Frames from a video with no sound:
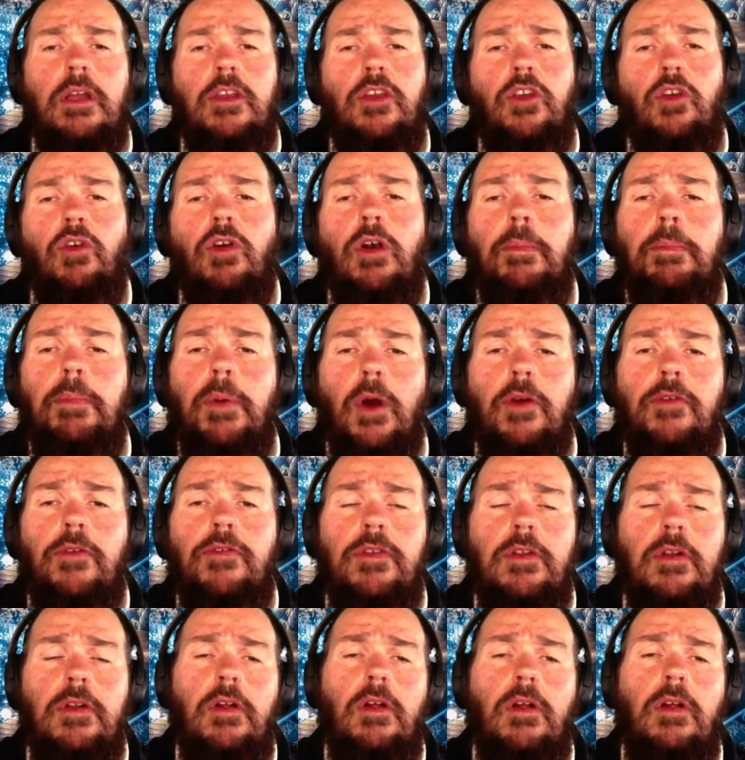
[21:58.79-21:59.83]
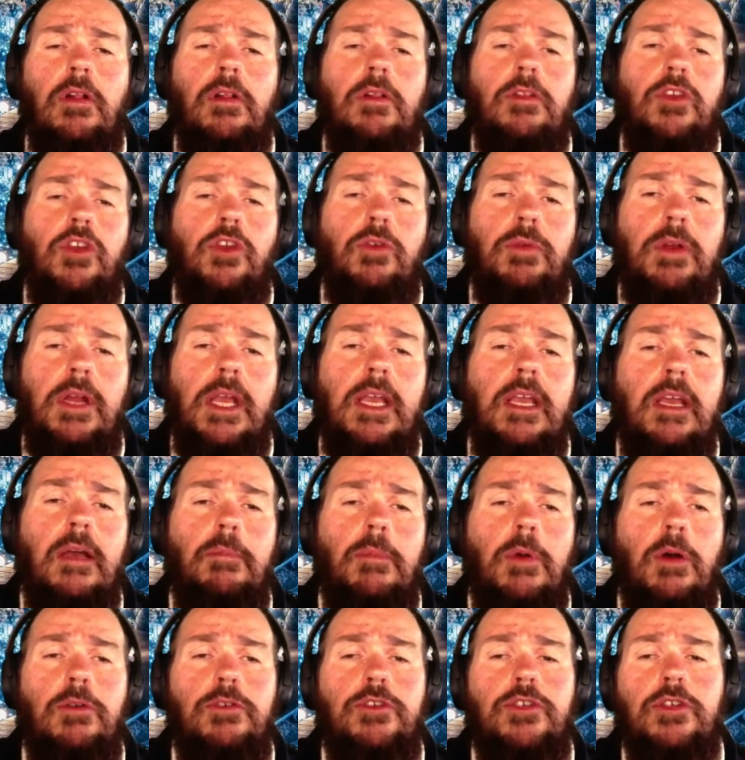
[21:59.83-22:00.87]
your personal, unique
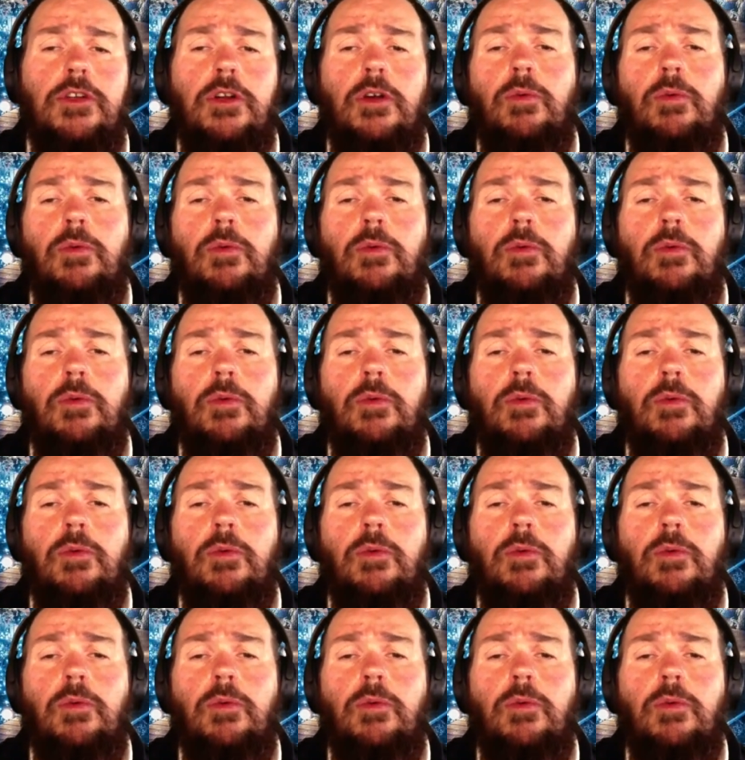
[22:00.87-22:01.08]
emotional